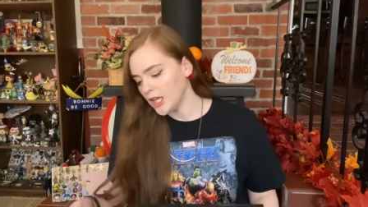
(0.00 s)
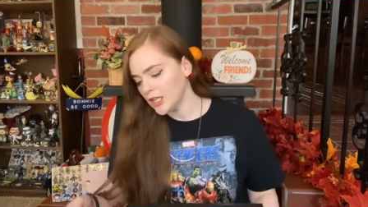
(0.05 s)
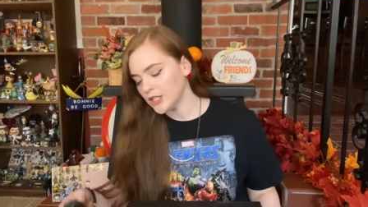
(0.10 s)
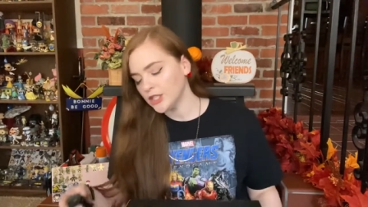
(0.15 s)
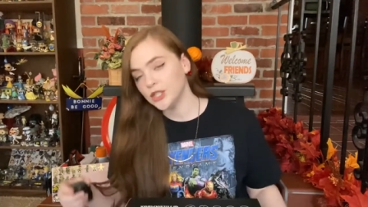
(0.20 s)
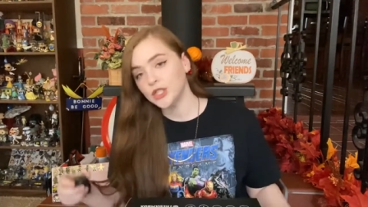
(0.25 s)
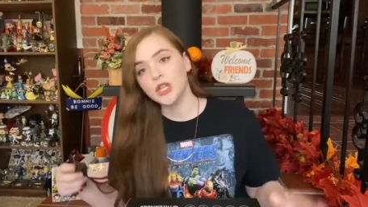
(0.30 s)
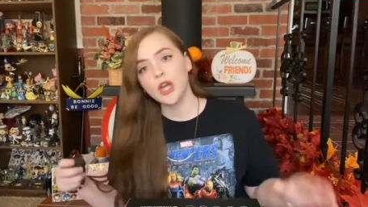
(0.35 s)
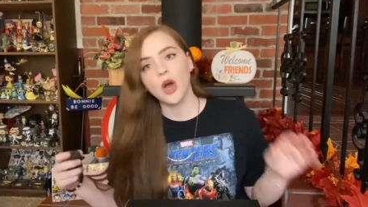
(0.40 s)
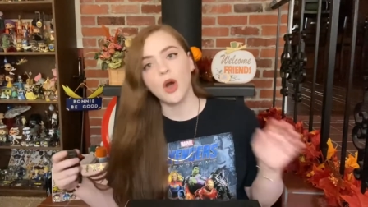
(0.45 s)

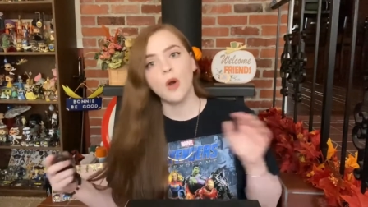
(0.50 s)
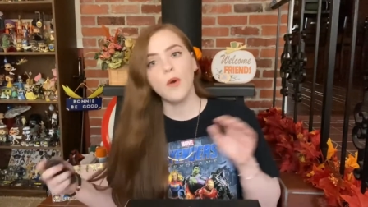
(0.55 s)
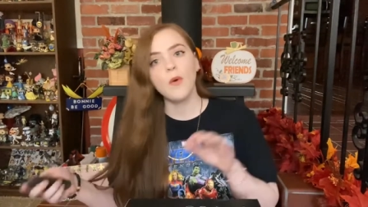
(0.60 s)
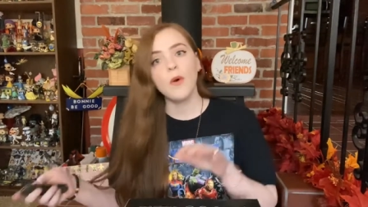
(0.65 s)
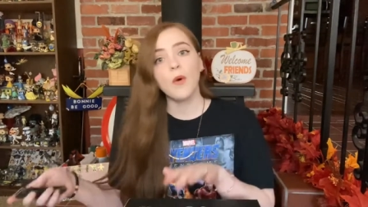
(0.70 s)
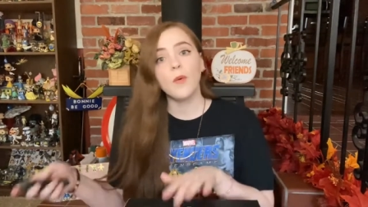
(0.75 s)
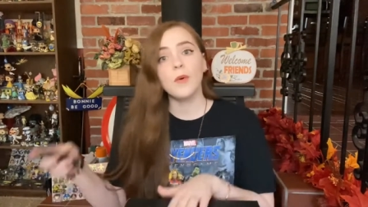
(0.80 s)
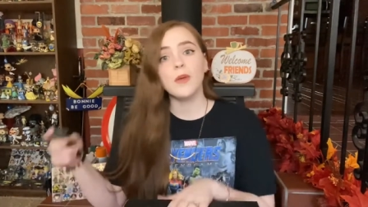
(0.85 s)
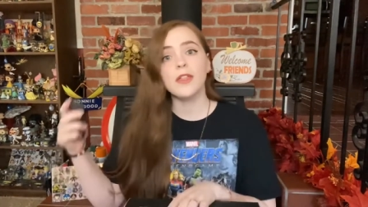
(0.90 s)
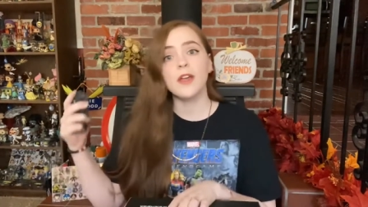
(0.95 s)

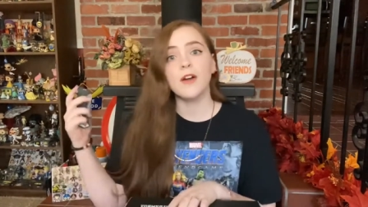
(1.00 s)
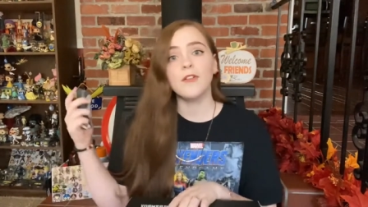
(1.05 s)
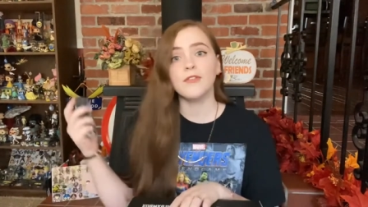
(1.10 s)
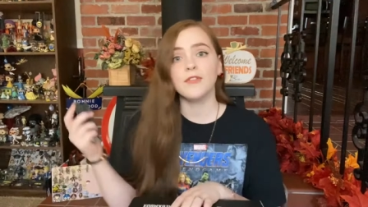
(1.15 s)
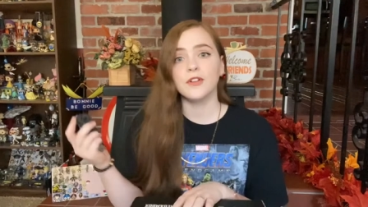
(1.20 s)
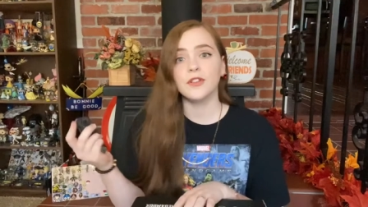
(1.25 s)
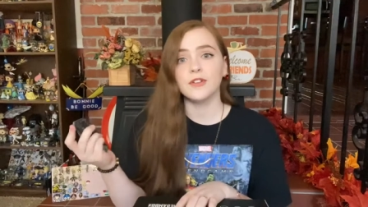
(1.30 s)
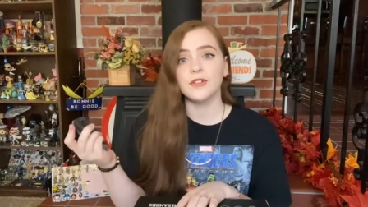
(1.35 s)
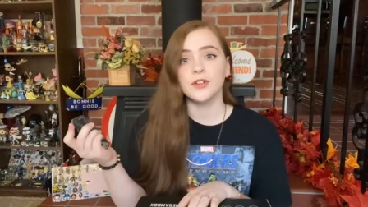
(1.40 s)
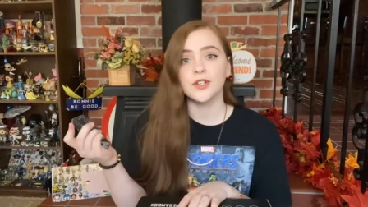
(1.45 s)
So without
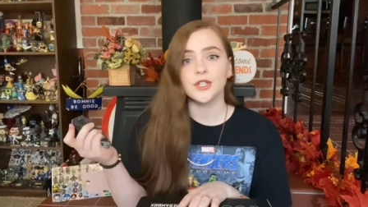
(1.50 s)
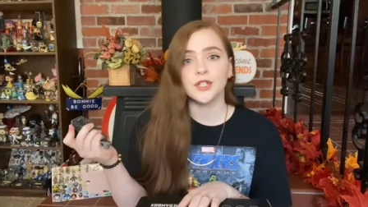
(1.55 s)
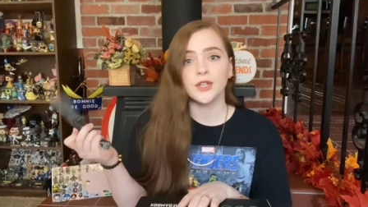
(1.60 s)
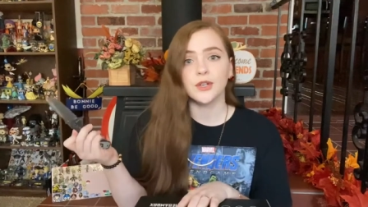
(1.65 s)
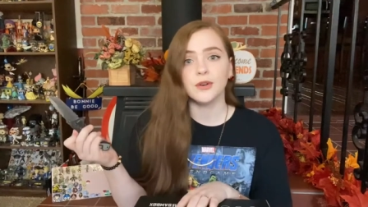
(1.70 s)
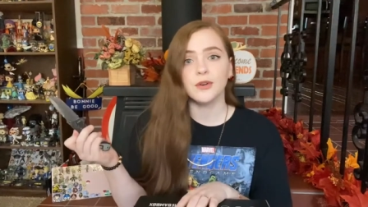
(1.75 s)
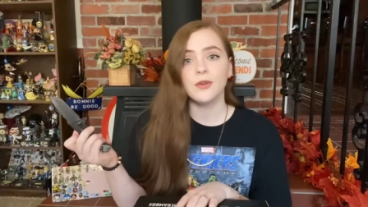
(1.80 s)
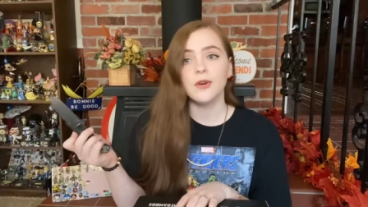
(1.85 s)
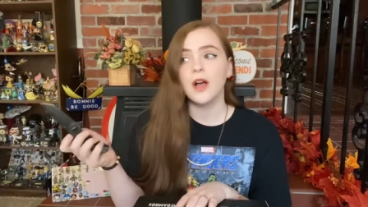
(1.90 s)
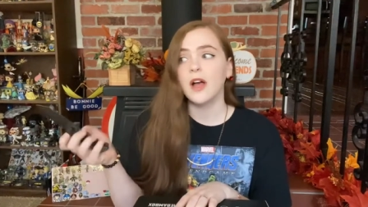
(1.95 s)
further
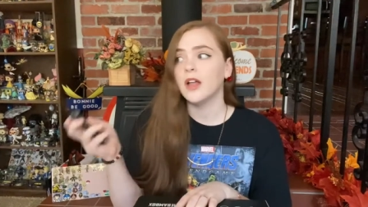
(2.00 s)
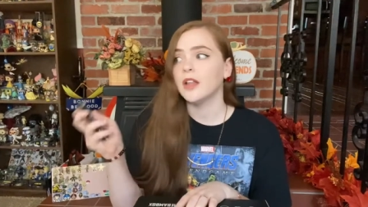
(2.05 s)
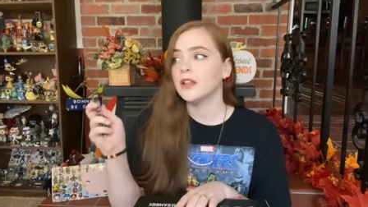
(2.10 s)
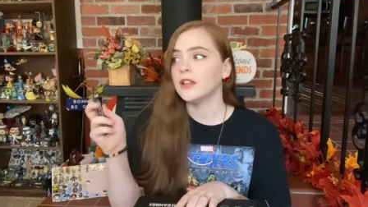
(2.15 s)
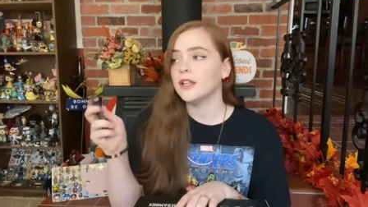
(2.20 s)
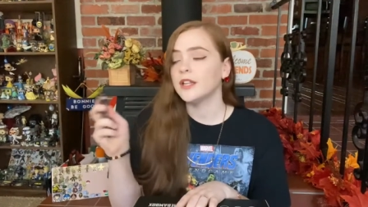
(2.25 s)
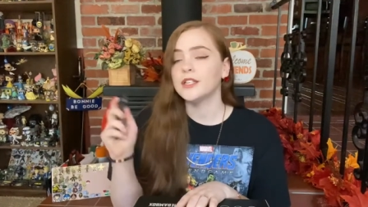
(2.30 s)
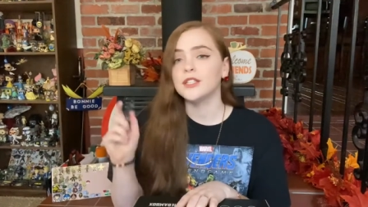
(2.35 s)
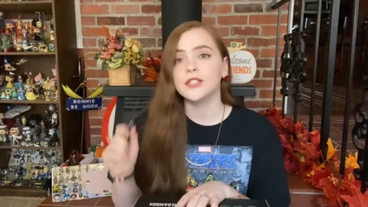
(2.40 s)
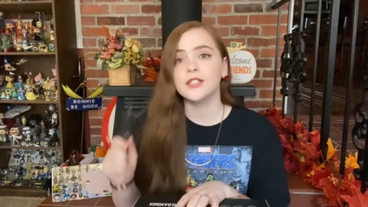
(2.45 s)
ado,
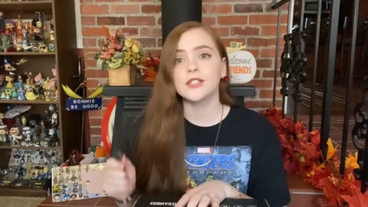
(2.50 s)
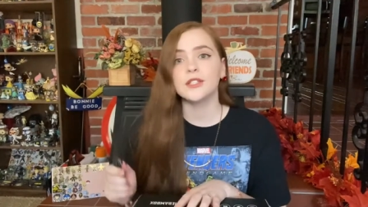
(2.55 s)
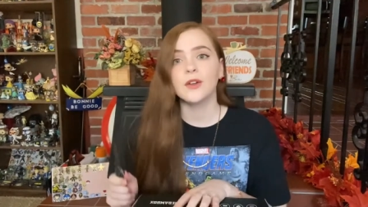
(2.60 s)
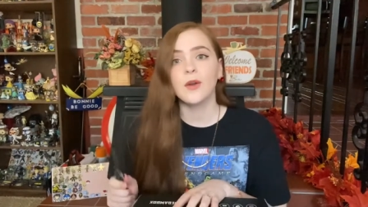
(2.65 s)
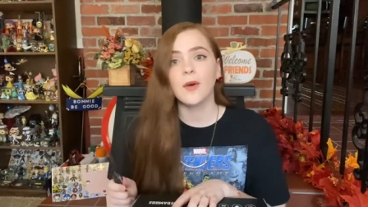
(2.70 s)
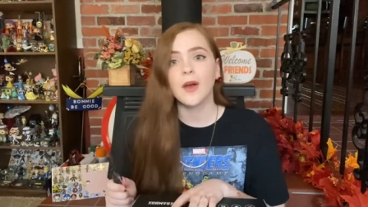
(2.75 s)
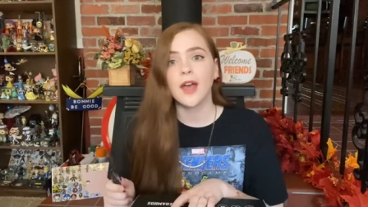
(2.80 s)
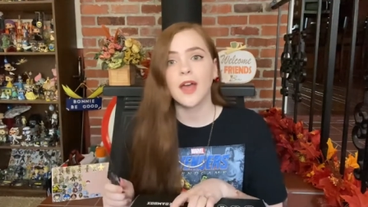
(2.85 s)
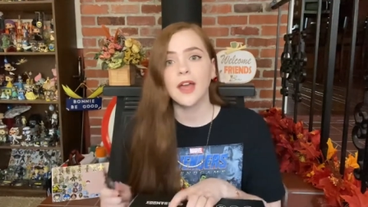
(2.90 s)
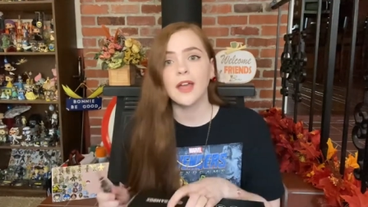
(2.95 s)
let's just
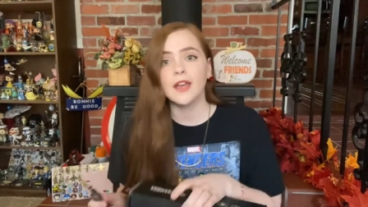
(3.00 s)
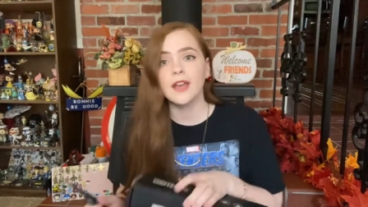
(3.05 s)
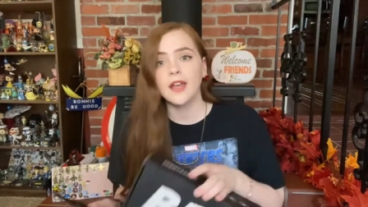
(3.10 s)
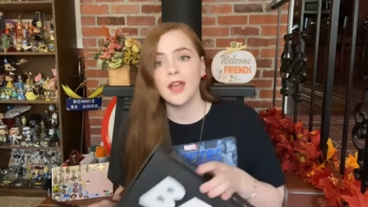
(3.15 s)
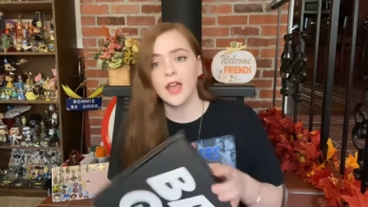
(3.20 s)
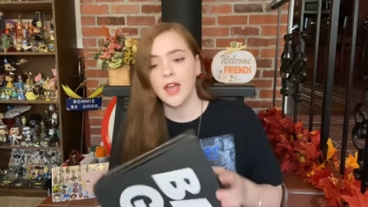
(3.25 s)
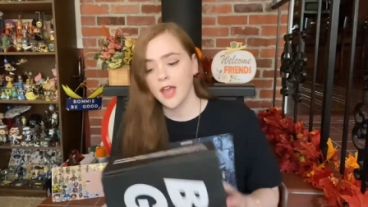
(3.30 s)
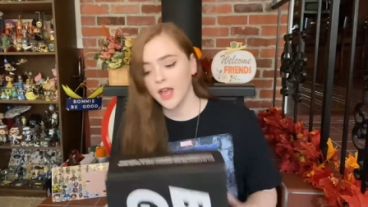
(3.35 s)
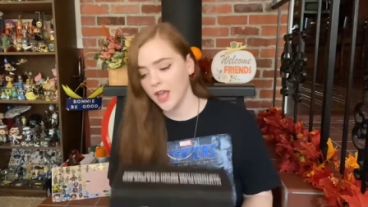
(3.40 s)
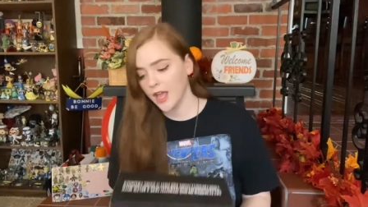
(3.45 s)
go ahead,
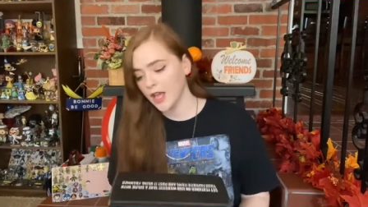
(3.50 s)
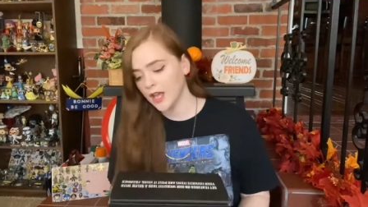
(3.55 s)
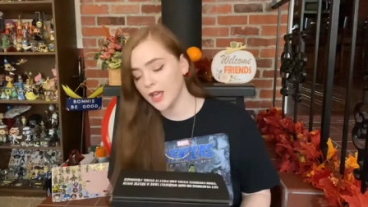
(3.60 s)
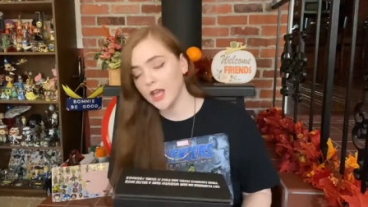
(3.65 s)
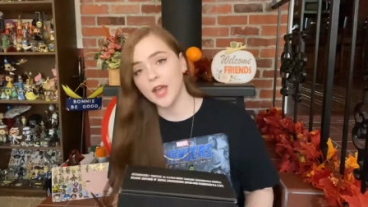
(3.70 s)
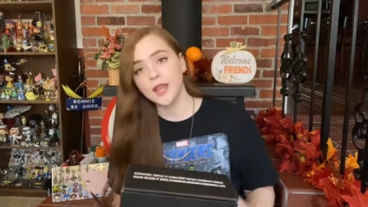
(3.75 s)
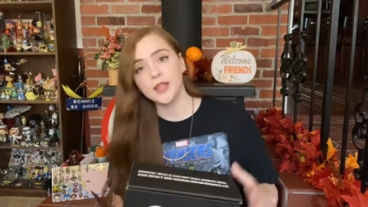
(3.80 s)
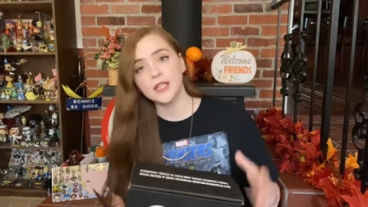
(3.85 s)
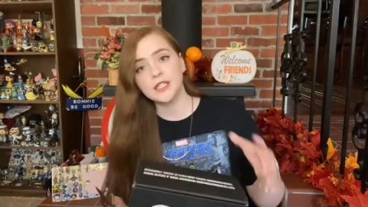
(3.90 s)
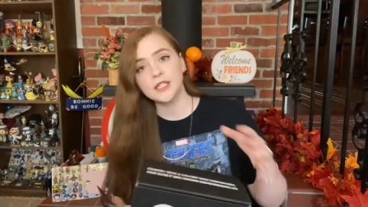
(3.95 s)

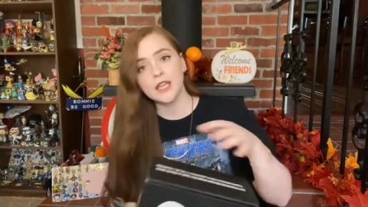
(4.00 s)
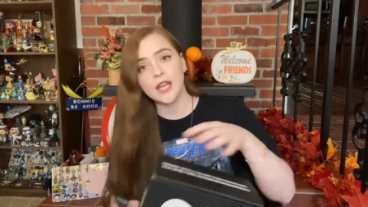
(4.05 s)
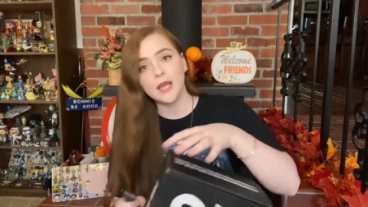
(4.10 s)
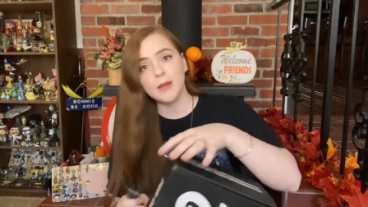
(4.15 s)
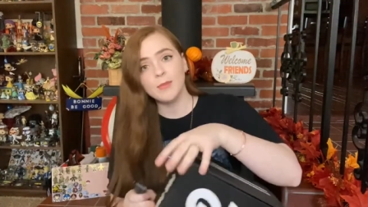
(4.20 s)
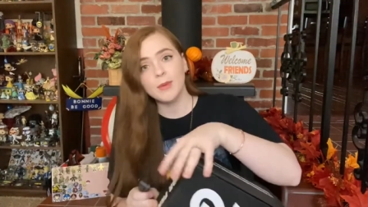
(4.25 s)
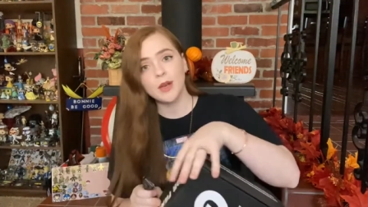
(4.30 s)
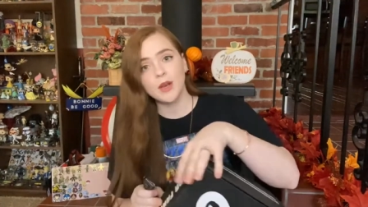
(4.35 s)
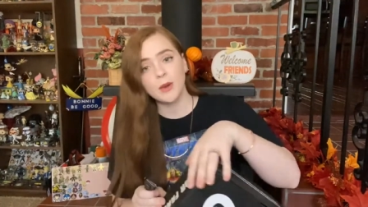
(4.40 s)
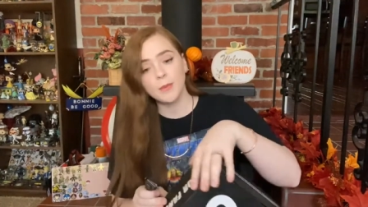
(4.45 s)
cut the
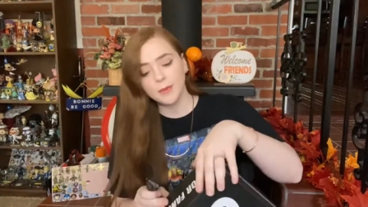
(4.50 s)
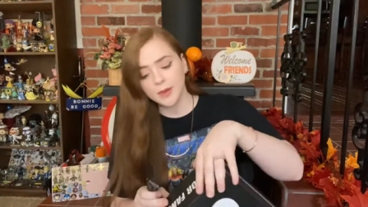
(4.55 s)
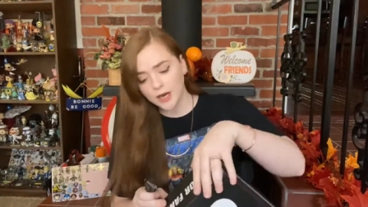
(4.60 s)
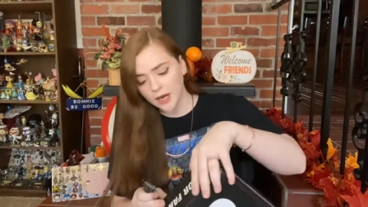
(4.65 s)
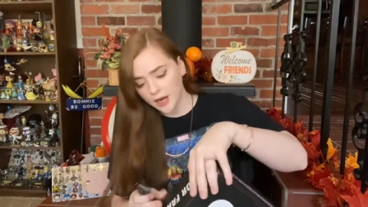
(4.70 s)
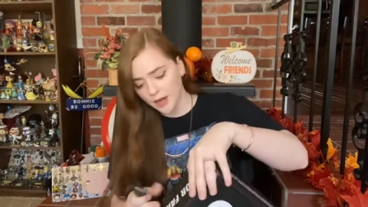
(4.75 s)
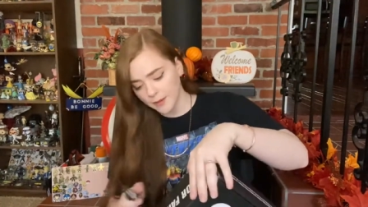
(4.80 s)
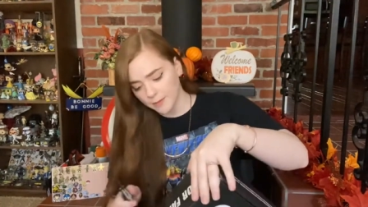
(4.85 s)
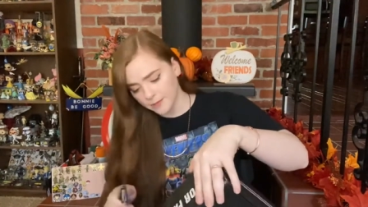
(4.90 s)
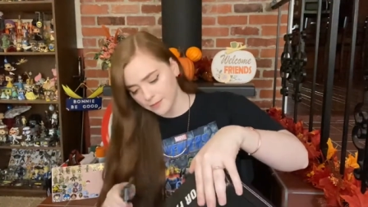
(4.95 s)
tape and open
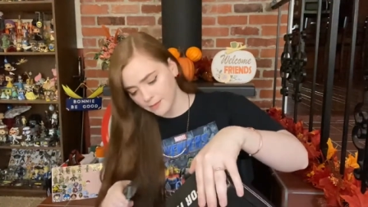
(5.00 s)
it up.